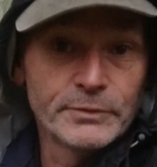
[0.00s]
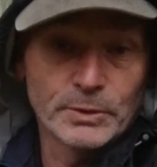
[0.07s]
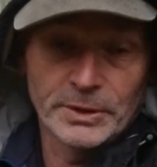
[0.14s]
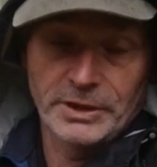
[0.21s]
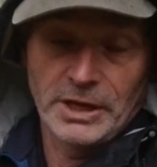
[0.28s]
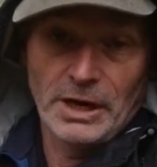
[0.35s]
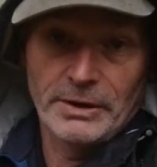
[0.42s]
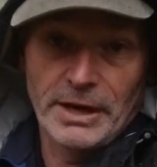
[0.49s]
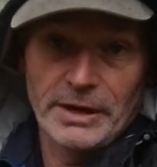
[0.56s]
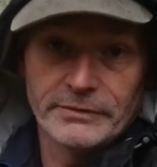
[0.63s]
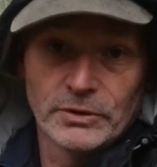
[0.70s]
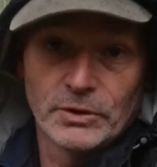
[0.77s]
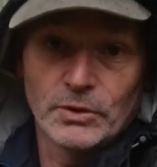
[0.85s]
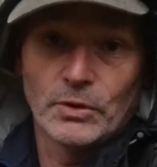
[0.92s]
if you want to go and
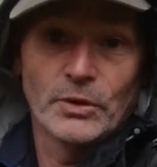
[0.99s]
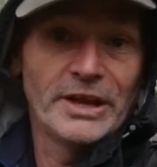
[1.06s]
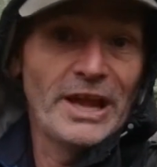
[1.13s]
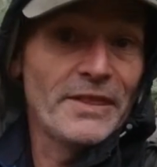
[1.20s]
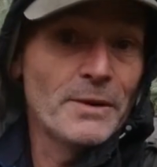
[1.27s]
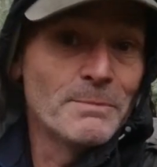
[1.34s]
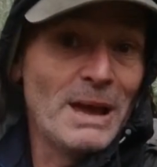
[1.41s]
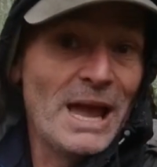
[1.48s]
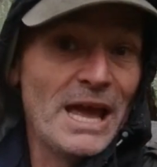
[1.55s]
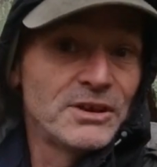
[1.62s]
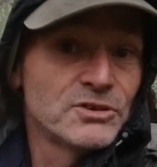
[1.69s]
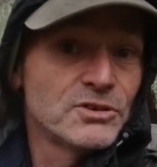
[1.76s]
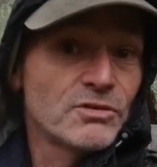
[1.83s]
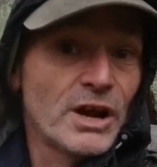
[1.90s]
have a look at all the other
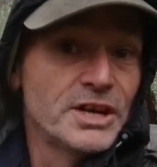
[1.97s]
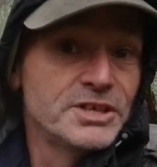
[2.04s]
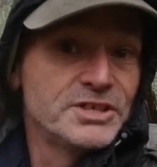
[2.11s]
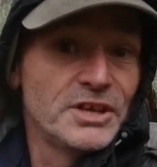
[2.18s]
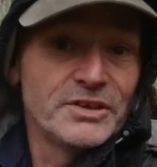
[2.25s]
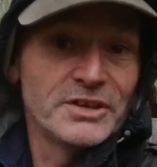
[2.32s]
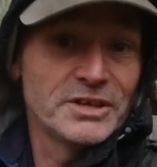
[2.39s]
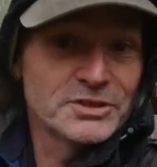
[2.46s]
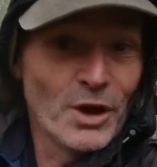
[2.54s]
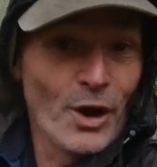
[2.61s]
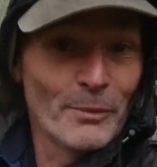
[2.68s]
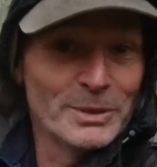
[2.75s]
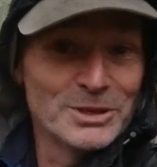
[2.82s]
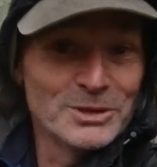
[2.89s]
mad and crazy things
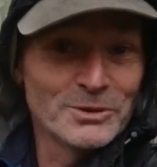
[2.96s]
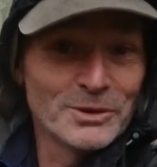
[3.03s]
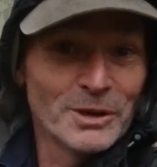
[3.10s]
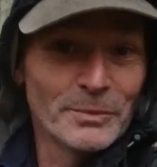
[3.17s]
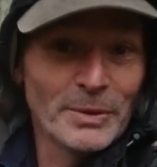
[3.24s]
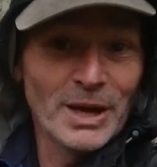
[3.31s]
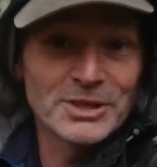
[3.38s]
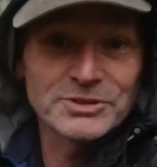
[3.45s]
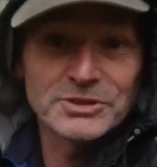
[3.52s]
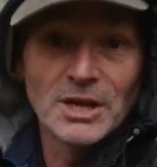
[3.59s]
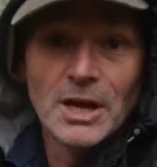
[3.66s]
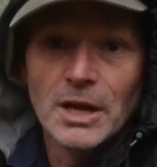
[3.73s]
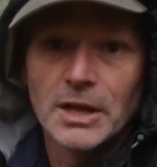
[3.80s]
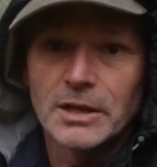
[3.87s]
I've been doing in the past,
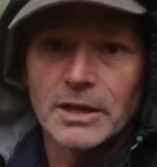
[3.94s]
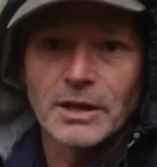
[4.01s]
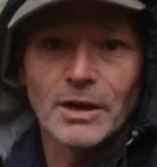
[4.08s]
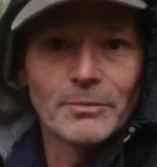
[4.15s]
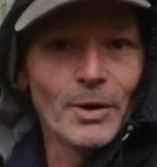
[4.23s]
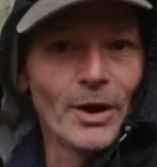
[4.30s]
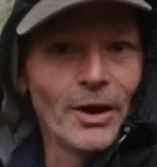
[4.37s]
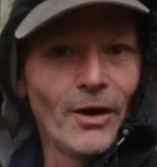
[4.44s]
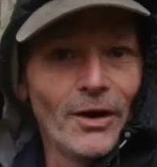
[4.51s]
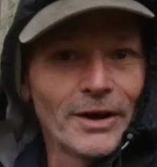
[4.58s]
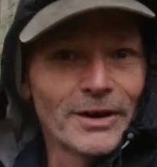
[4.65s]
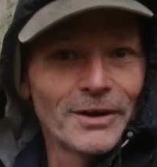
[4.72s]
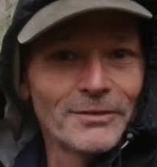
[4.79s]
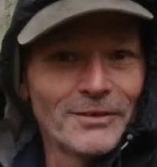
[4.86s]
click on my
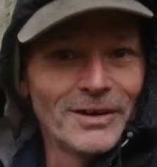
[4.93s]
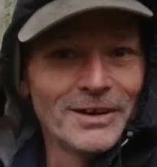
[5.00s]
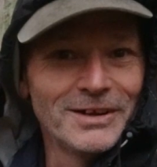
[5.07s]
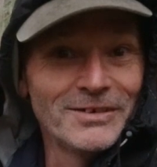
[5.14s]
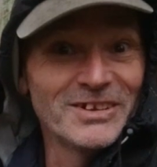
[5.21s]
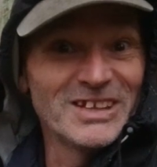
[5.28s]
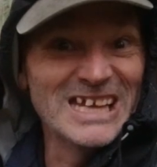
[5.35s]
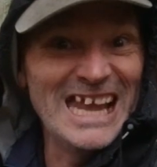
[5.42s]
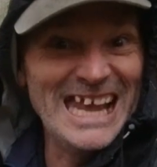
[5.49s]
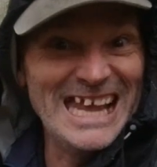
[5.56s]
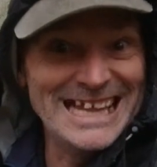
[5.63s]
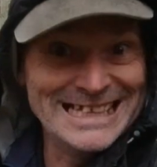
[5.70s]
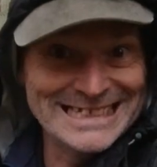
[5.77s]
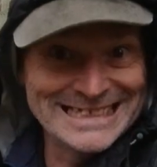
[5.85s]
icon right here at the
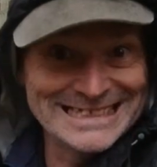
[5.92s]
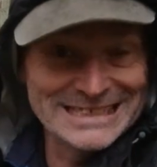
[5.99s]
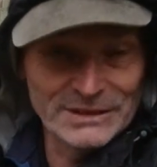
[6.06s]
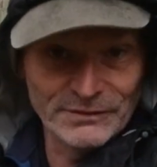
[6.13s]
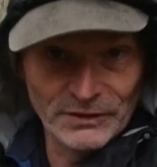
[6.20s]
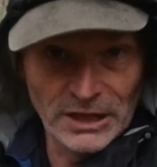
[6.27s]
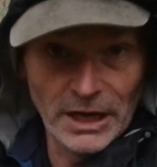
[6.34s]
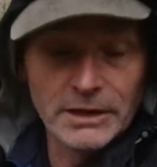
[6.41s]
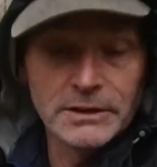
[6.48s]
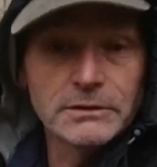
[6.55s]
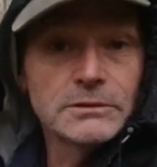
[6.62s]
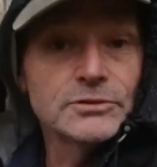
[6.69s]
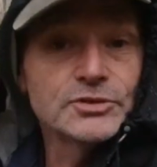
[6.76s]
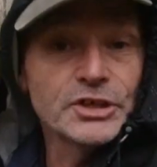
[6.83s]
end of this video.
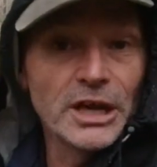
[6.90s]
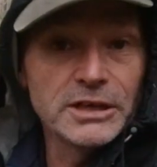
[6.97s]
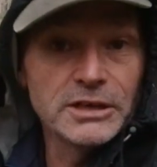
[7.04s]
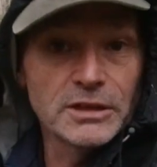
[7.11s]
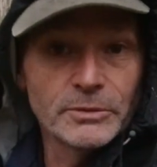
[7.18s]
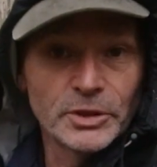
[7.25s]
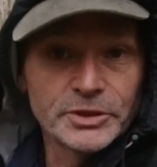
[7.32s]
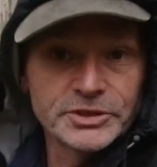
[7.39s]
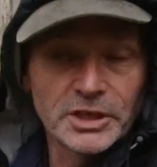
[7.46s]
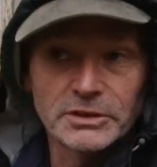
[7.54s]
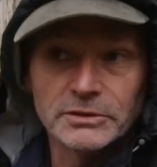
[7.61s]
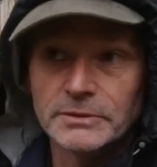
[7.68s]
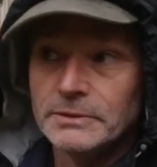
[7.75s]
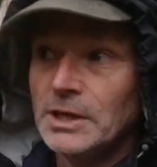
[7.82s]
It'll take you to my
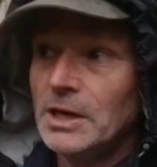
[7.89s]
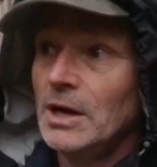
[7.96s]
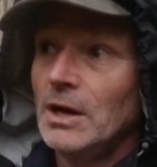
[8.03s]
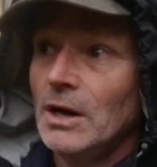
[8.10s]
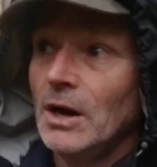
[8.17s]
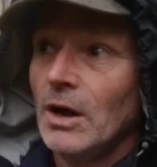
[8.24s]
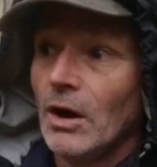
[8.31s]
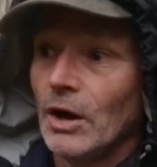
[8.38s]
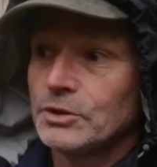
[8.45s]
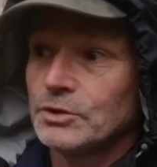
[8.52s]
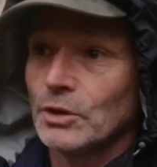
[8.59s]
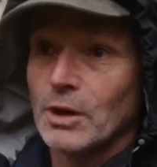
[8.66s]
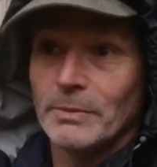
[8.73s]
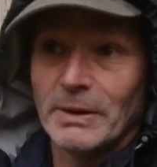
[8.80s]
channel. I
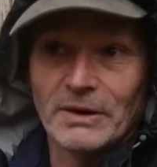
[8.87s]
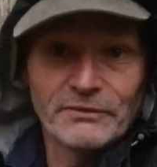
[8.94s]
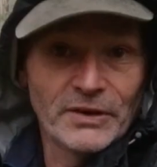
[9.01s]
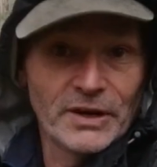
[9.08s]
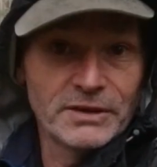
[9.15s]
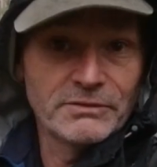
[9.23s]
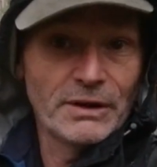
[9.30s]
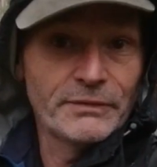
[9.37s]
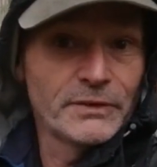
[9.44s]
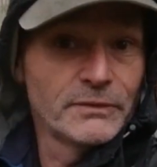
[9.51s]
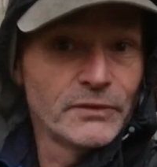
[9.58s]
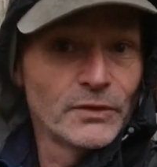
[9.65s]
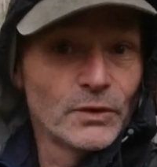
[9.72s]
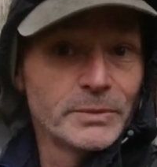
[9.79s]
talk about
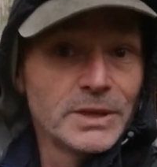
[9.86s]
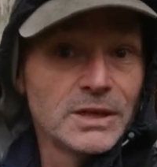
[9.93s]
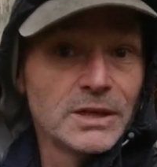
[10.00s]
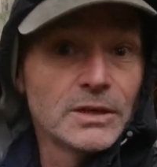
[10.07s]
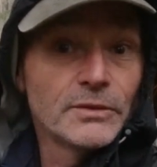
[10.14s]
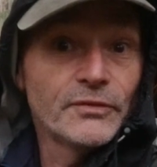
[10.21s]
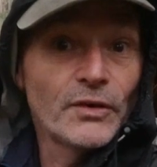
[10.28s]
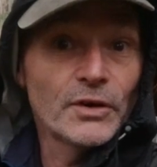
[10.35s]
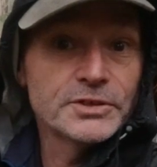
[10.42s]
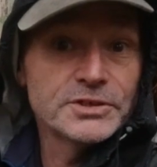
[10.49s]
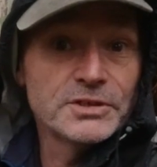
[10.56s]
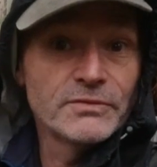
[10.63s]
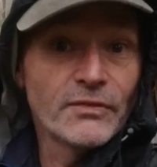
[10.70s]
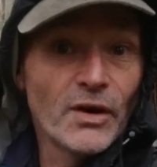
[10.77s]
photographing, filming in a
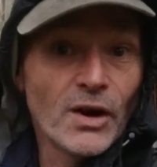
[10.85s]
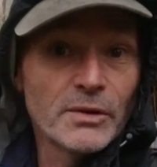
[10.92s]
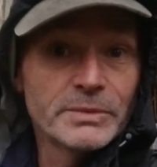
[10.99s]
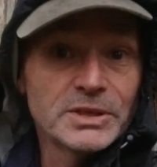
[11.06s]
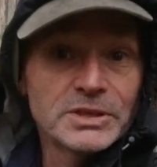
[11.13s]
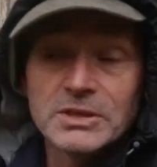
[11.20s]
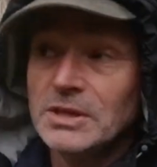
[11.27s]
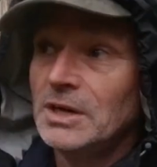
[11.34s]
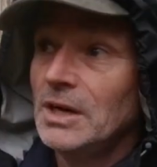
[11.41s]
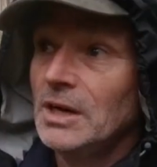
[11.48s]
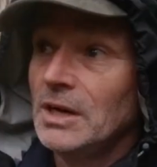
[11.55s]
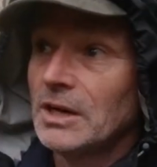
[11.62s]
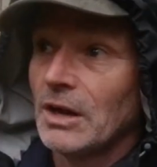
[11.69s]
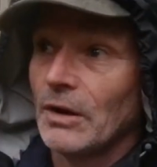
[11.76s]
forest environment,
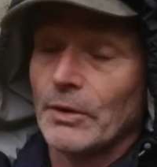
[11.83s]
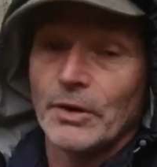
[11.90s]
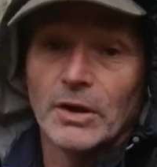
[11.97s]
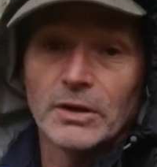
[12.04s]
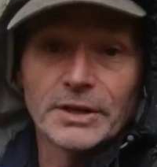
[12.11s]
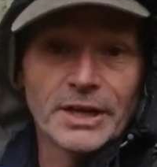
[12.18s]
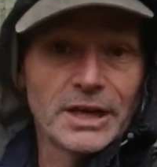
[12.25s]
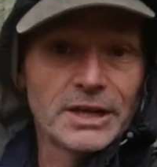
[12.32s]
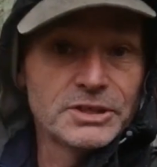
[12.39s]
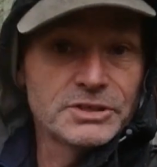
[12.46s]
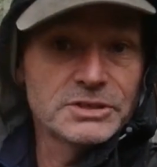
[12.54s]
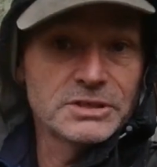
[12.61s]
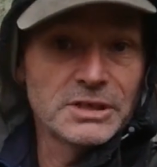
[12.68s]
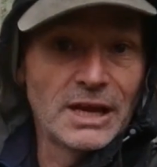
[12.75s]
go on
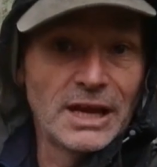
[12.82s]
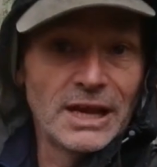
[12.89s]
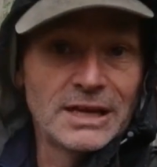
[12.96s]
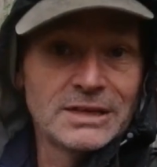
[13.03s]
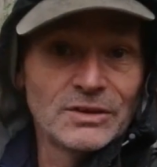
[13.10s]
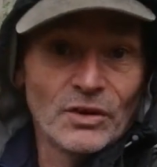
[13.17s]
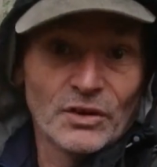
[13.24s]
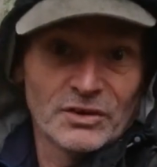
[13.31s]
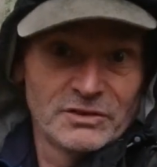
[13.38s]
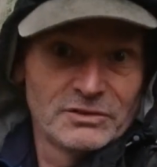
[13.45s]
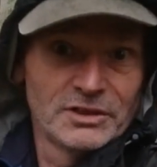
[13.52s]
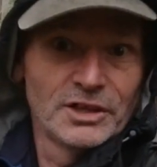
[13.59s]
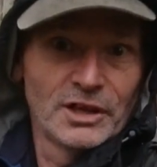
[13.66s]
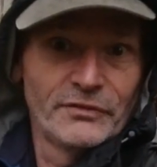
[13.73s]
holidays and
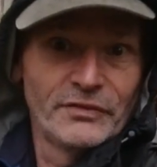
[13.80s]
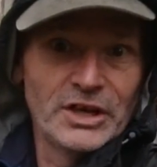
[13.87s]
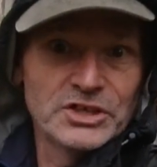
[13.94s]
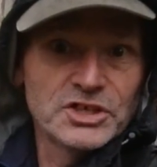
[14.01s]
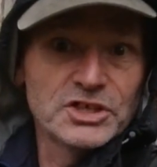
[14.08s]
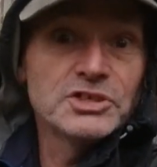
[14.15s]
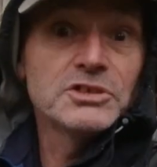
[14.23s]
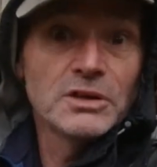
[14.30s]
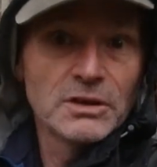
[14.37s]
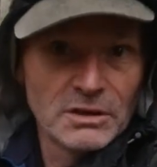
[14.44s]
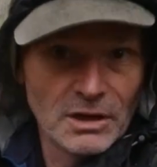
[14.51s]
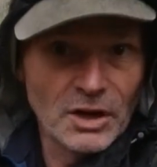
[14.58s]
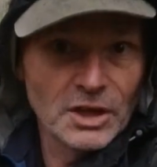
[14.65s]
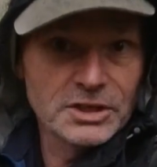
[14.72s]
on little adventures,
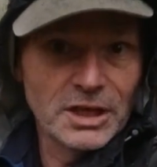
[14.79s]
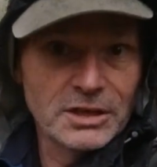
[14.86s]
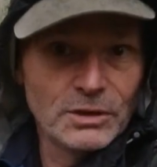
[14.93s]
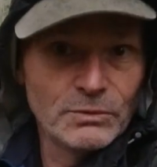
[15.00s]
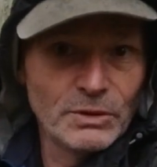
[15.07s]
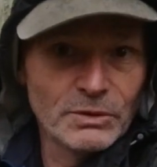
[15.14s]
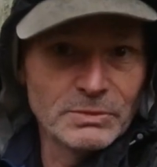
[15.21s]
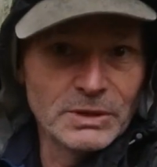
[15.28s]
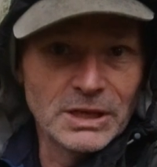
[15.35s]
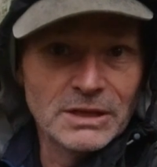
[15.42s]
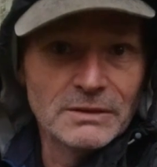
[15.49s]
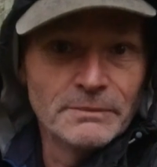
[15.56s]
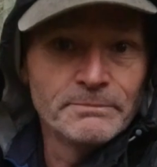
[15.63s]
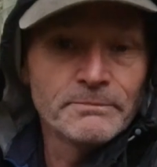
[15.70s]
and I take you with
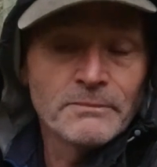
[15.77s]
me.